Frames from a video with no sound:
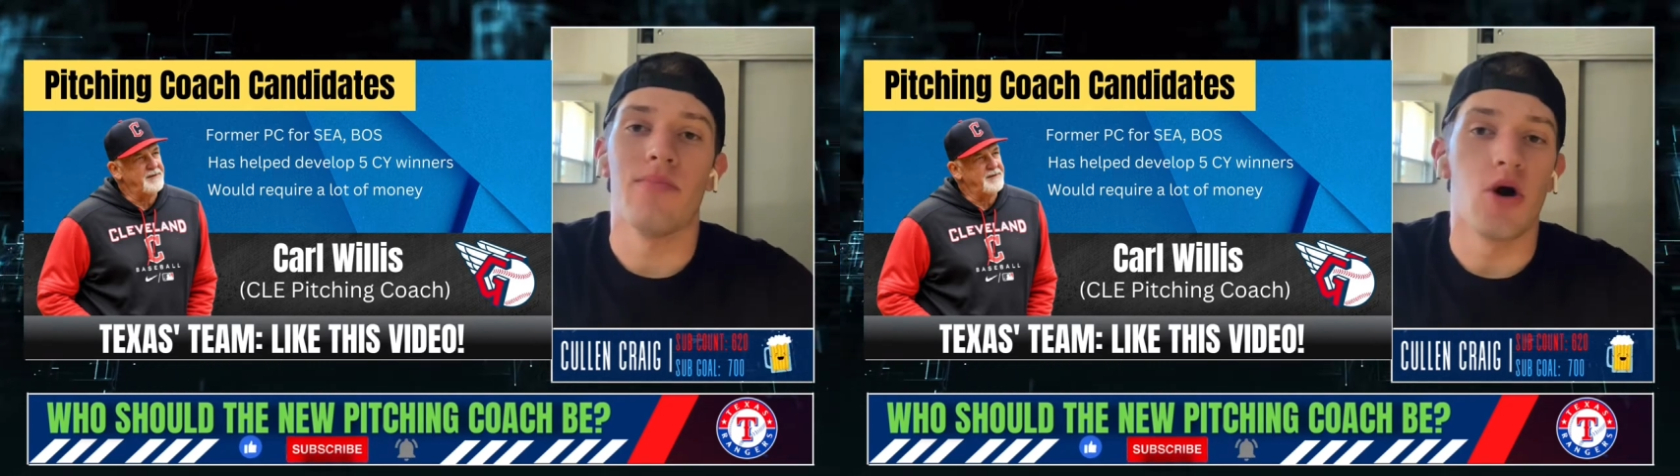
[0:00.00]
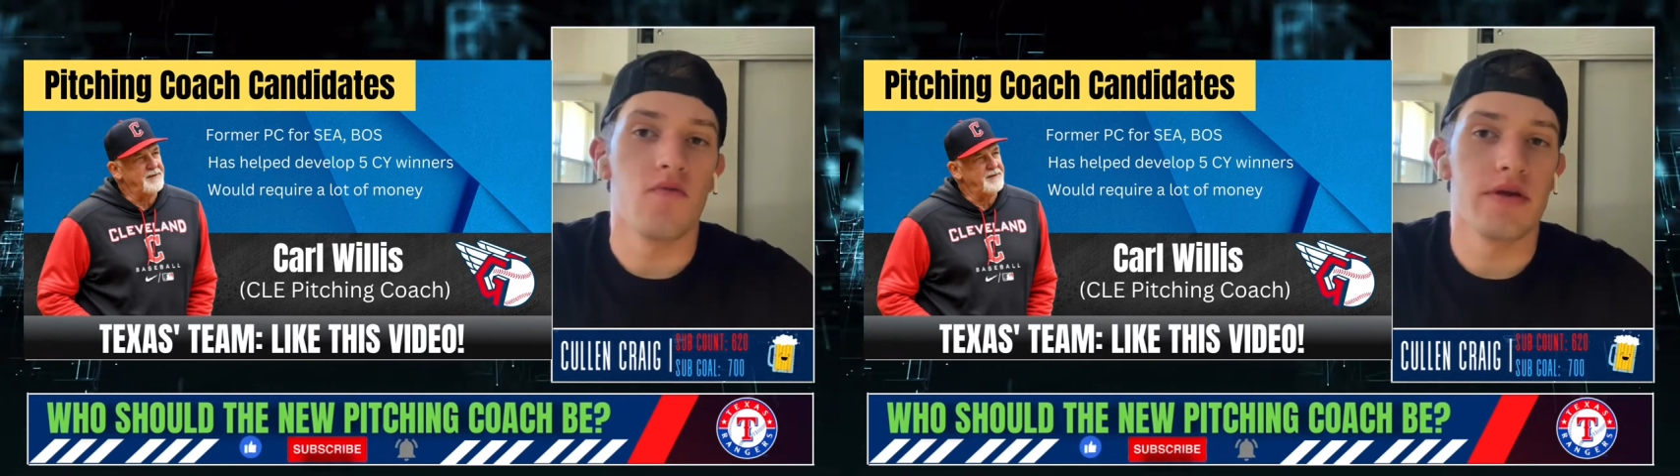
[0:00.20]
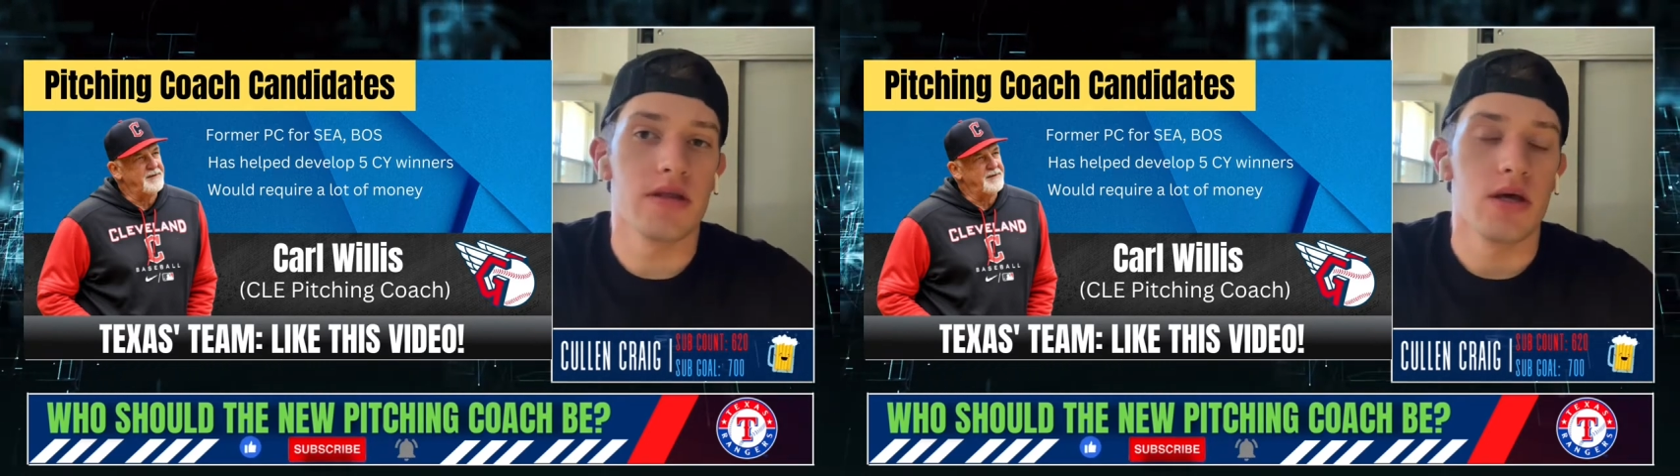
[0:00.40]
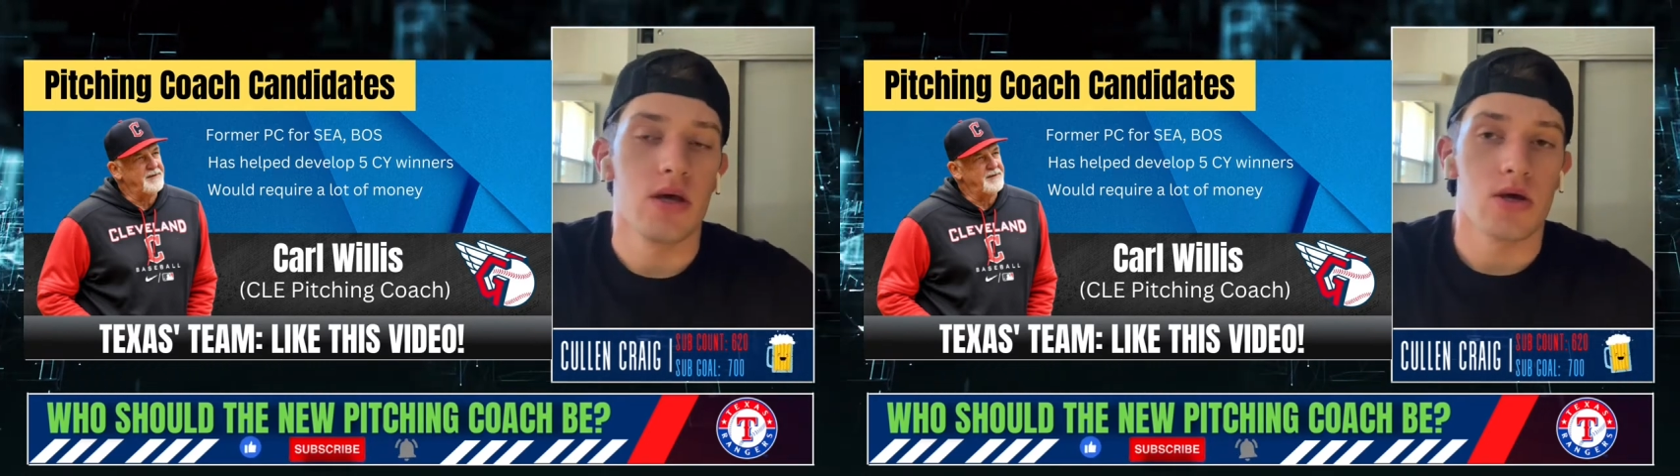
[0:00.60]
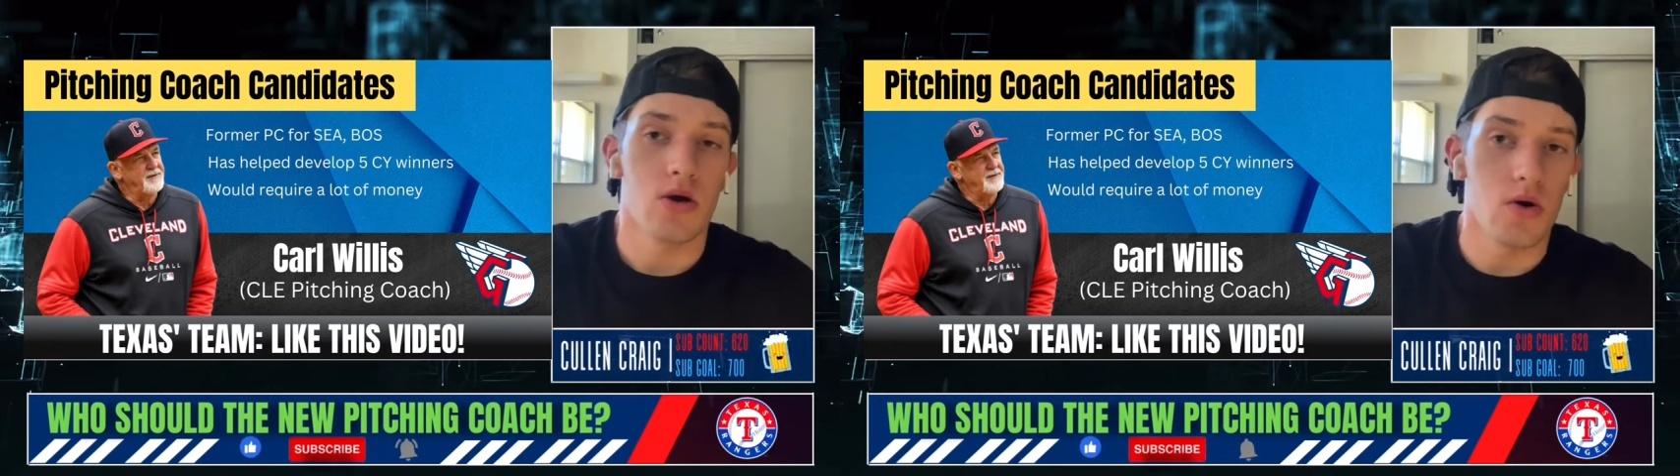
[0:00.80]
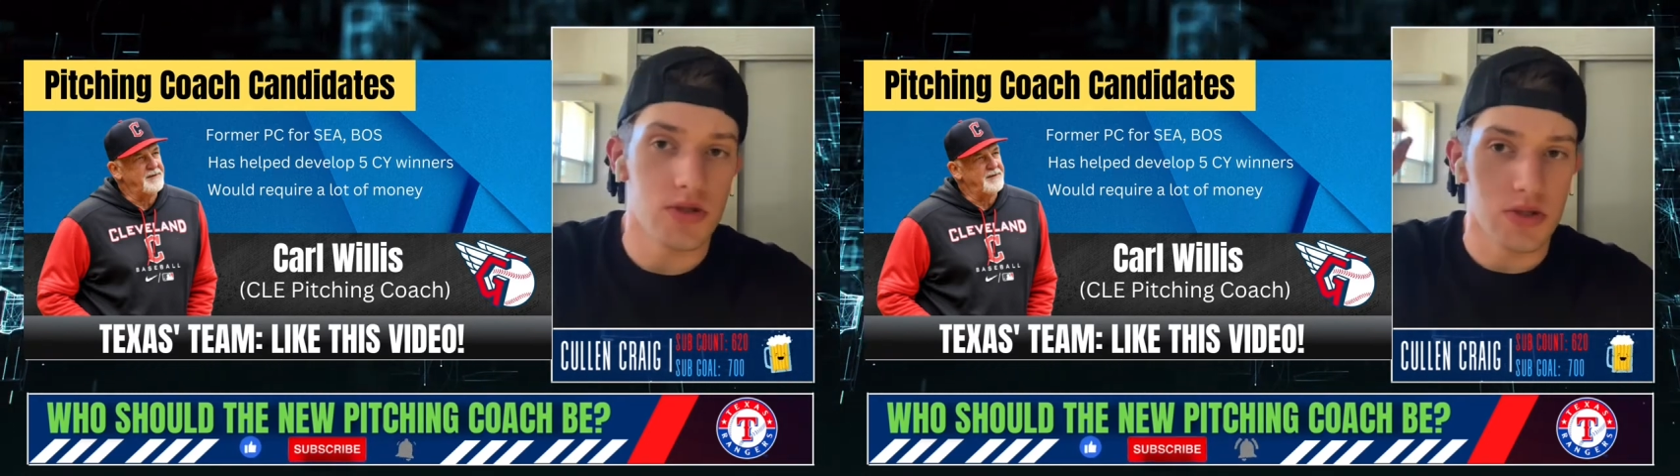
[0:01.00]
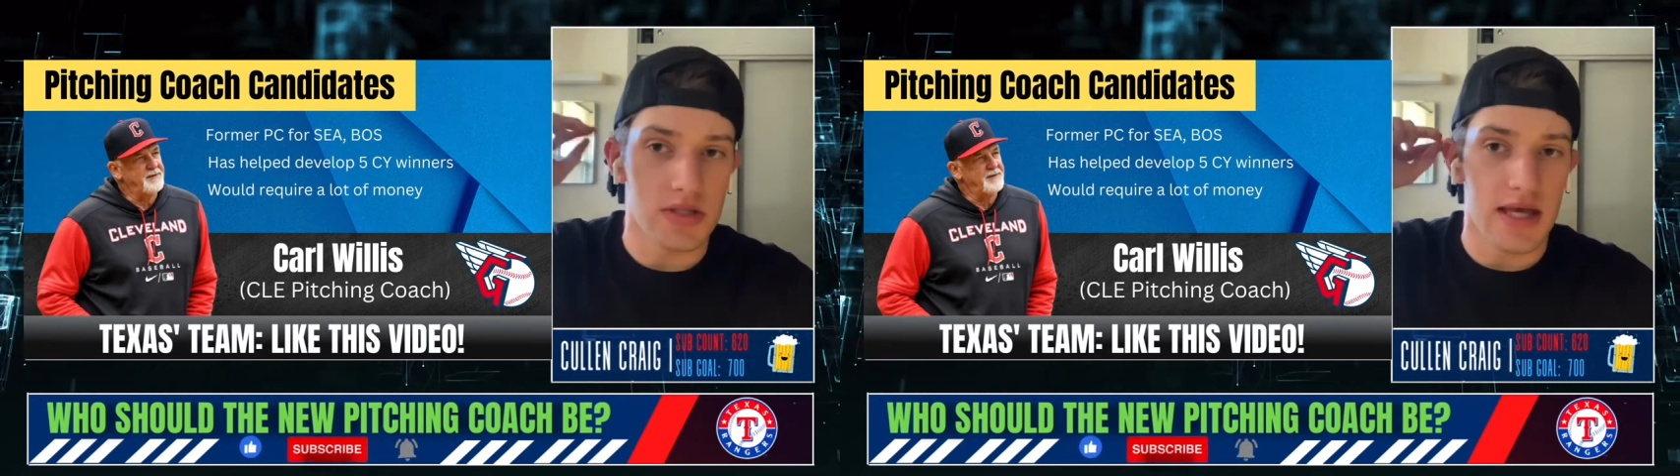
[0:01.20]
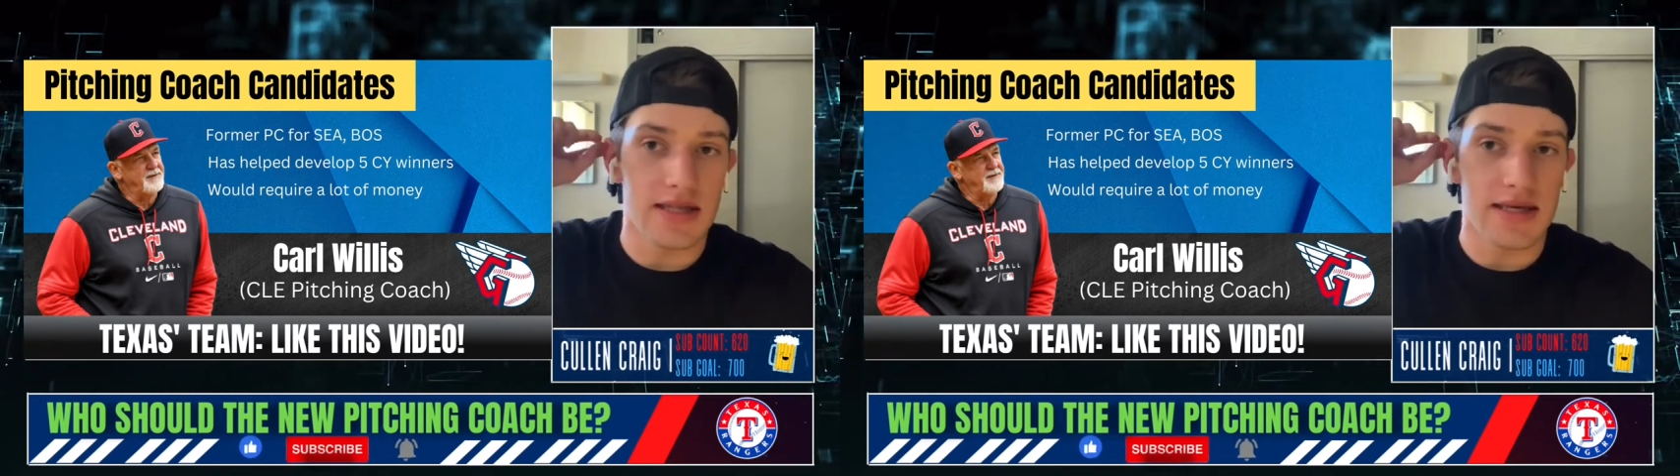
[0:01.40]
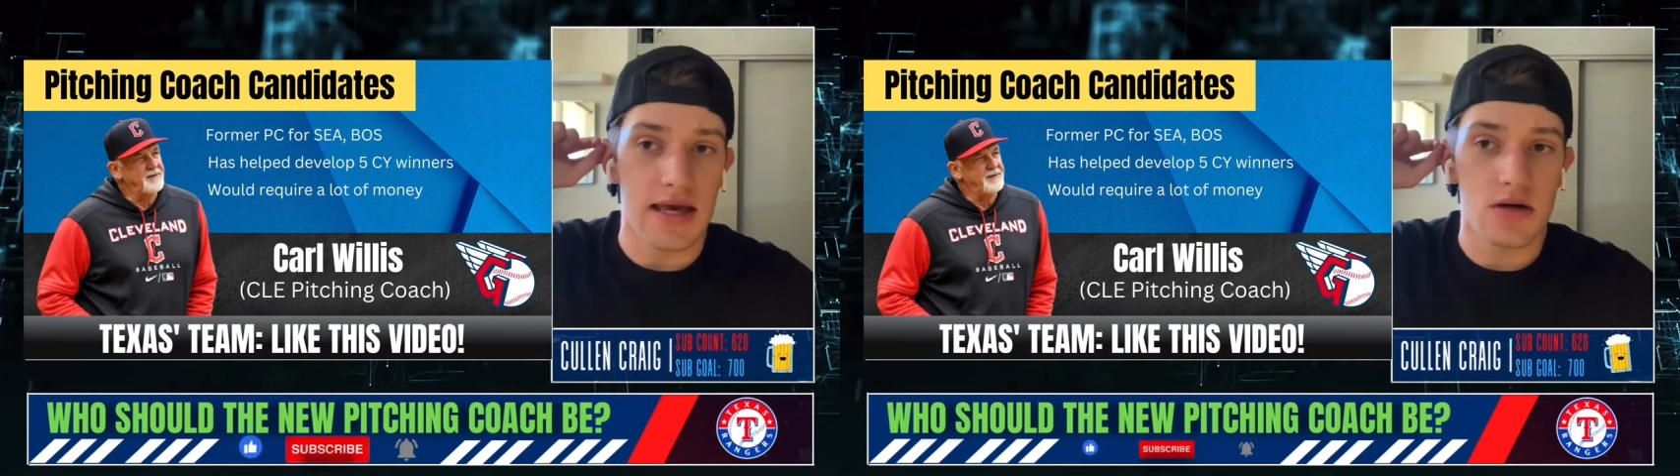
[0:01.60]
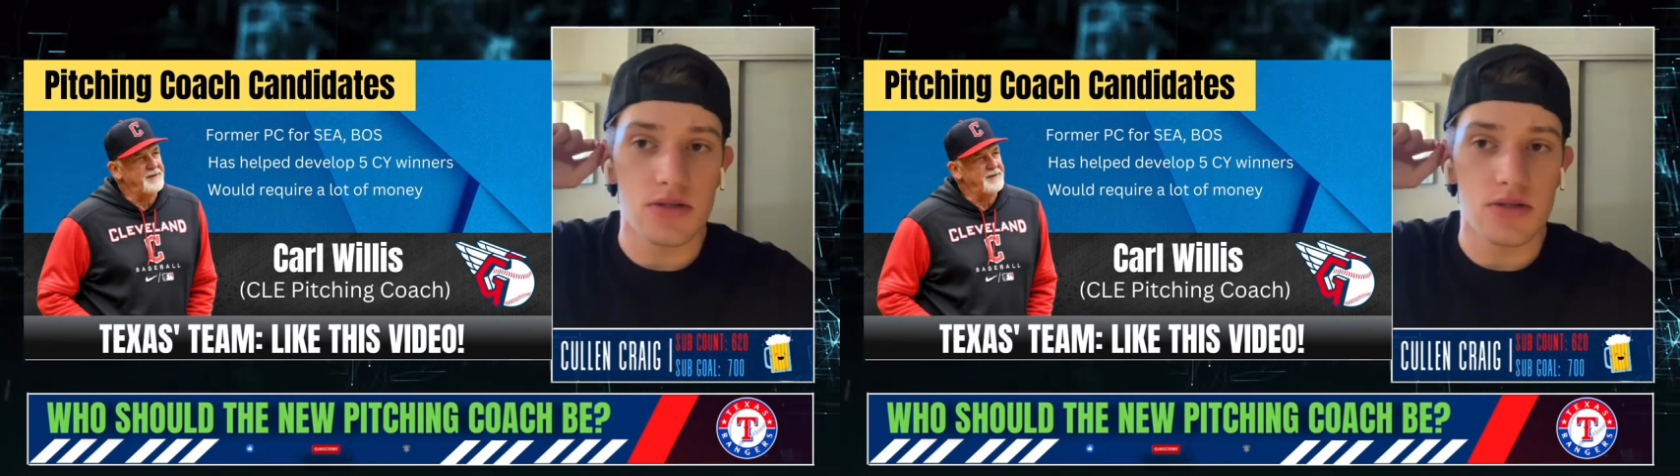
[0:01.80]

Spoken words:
Melvin go to San Diego.